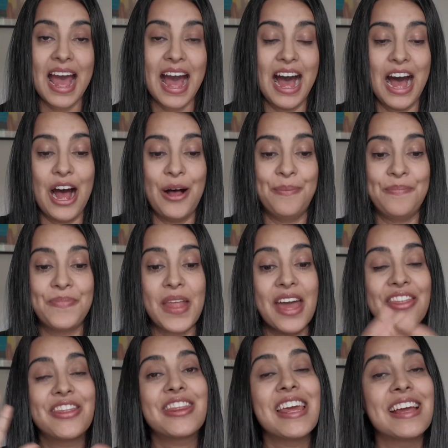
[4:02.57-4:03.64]

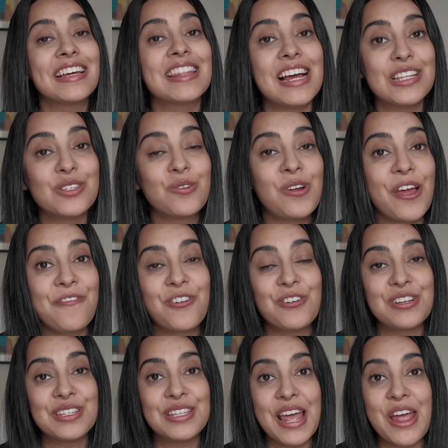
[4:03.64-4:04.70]
I think that's all I've got
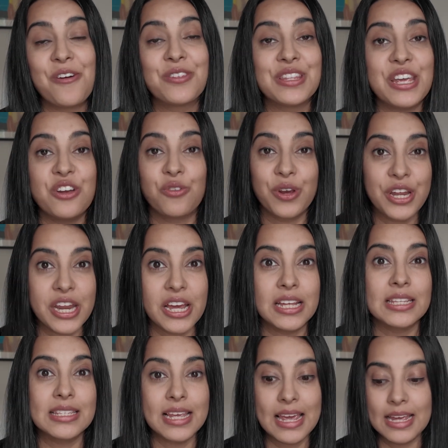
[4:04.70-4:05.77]
to say on the
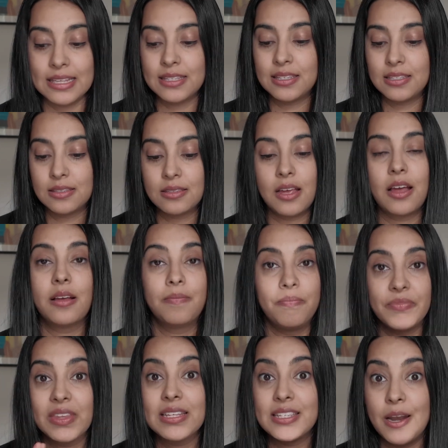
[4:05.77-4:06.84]
ingredients.
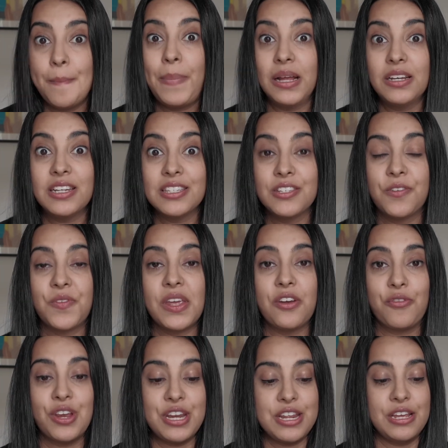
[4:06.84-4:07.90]
There's an abundance of
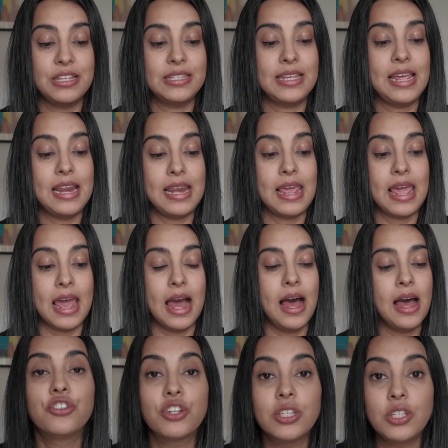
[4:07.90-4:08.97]
ingredients in here.
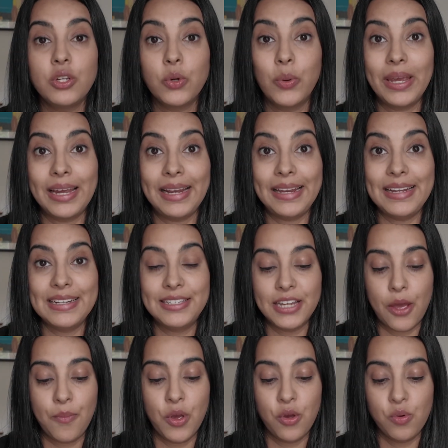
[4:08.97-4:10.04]
Just to quickly
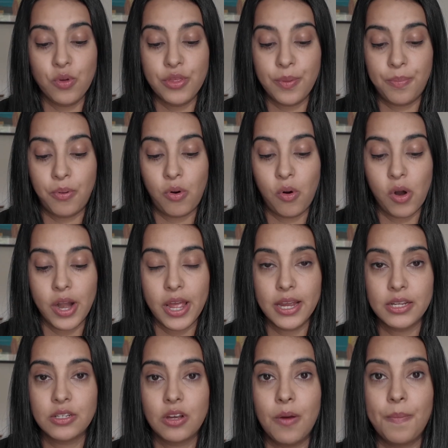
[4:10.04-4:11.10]
demo the
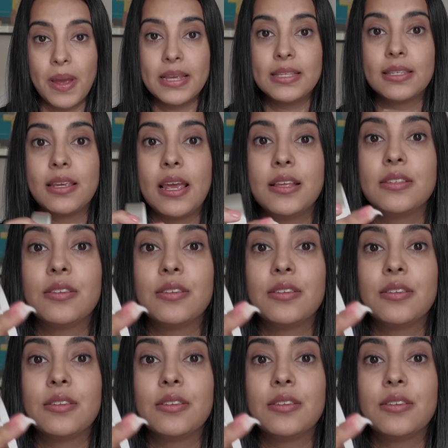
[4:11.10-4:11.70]
product on my skin.